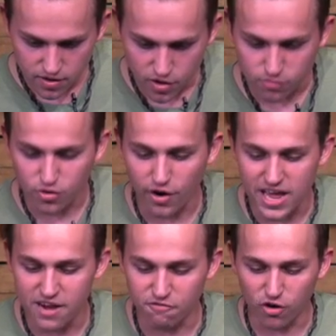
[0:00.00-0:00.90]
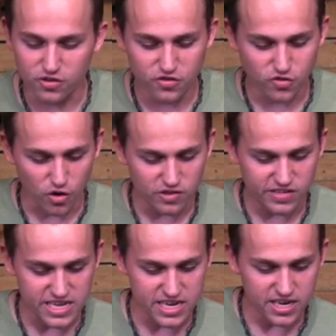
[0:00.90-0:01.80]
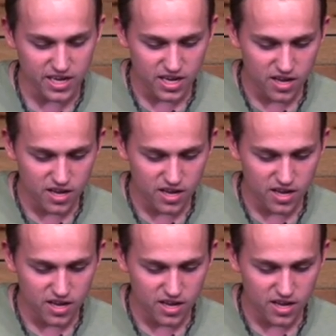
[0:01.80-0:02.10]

no, sorry, in verse 13,